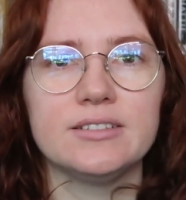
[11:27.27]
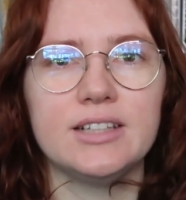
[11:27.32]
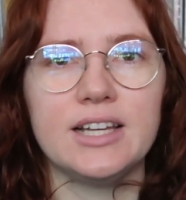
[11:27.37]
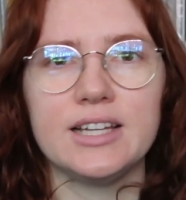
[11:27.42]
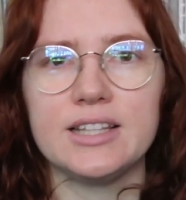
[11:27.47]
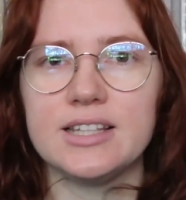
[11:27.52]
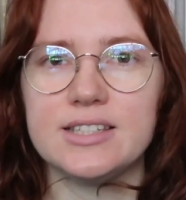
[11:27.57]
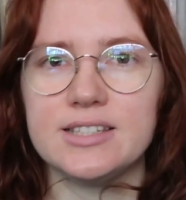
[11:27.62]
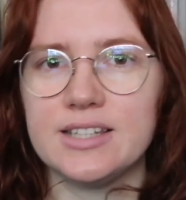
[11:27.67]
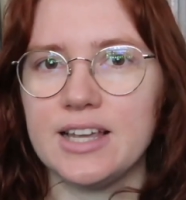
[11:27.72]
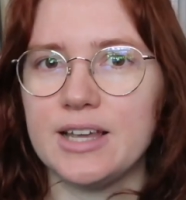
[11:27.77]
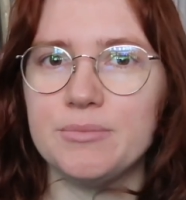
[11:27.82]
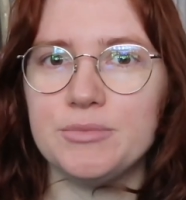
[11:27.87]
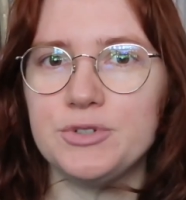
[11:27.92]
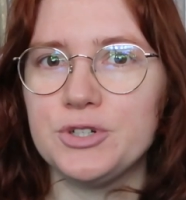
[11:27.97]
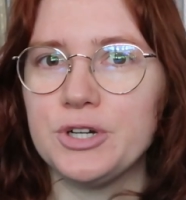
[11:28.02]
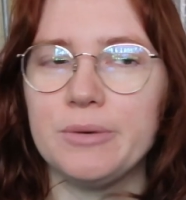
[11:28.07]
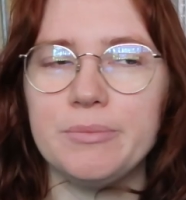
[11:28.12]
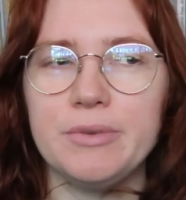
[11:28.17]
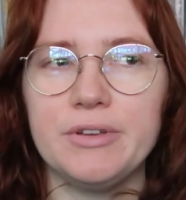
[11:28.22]
like the same
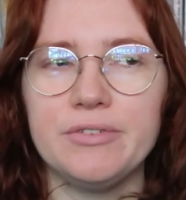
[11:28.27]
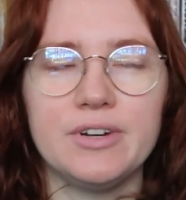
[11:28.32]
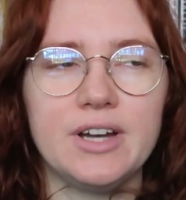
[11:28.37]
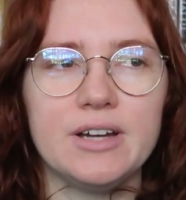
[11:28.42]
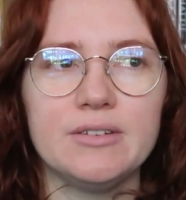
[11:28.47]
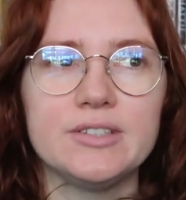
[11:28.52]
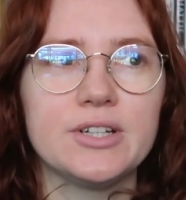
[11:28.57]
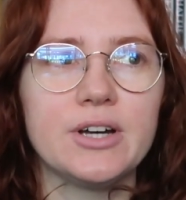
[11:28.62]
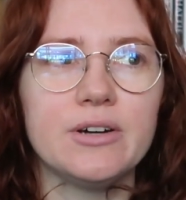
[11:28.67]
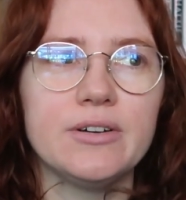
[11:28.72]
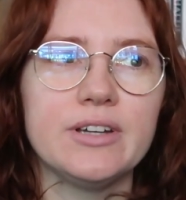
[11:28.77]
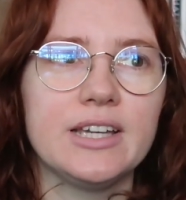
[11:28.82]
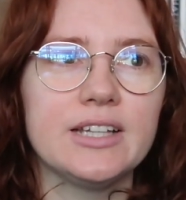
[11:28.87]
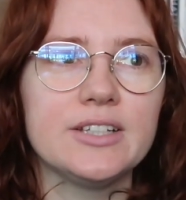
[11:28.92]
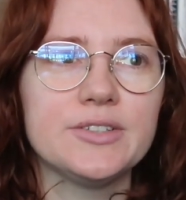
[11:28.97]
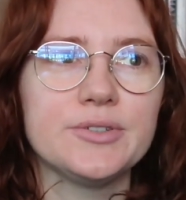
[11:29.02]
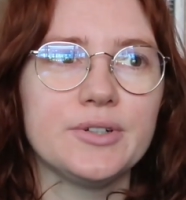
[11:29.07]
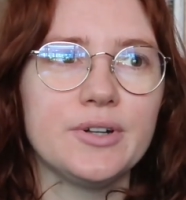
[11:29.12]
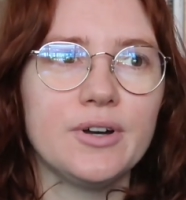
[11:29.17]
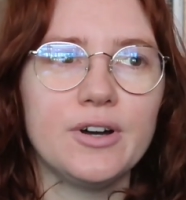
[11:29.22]
job, if I was going
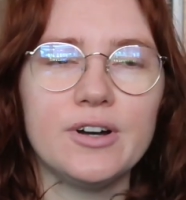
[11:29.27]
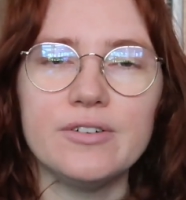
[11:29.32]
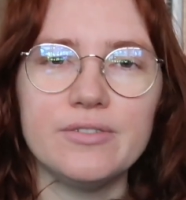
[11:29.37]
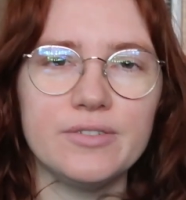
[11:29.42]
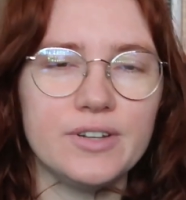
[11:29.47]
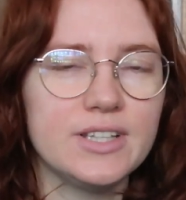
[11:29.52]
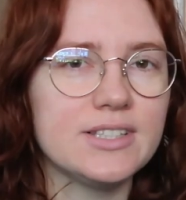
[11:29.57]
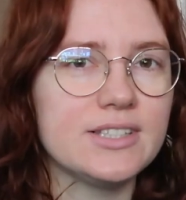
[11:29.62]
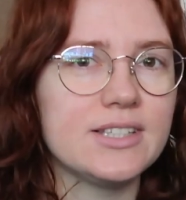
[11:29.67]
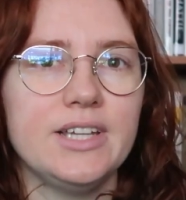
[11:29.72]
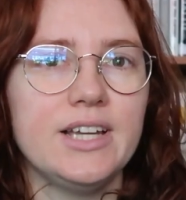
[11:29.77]
into an office,